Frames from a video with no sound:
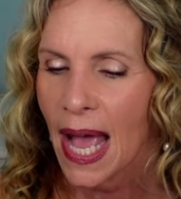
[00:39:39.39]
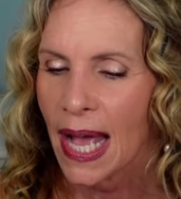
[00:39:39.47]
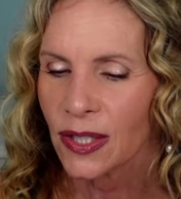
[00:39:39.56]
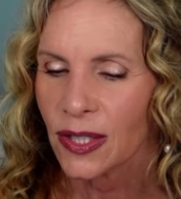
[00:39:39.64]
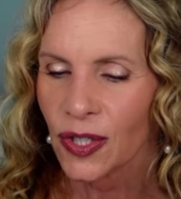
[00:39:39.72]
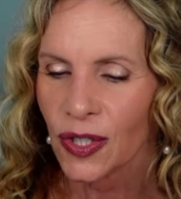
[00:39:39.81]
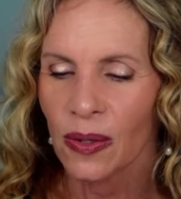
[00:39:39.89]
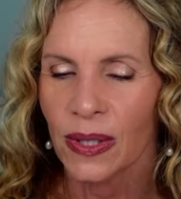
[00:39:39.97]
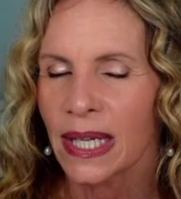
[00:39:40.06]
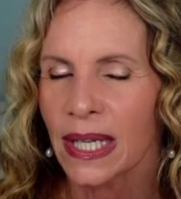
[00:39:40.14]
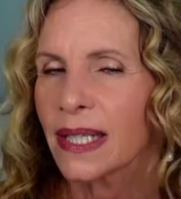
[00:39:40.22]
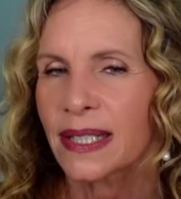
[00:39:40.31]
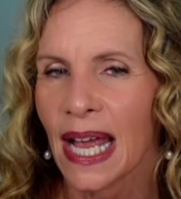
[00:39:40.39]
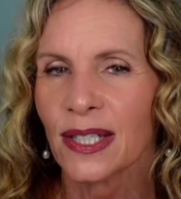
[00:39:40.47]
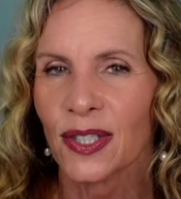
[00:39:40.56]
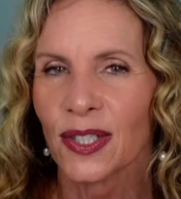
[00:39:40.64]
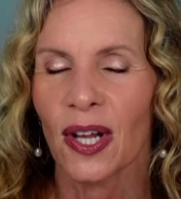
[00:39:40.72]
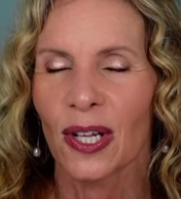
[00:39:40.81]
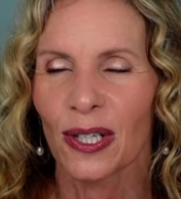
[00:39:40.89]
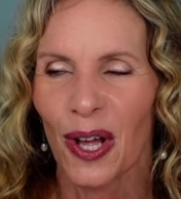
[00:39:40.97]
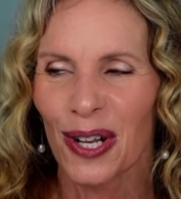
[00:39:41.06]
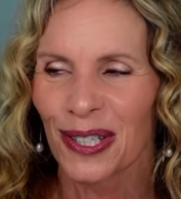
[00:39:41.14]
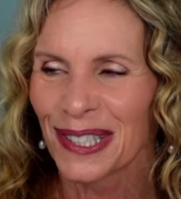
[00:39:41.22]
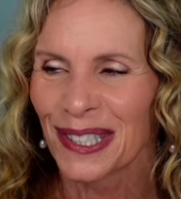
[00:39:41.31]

And so it takes a long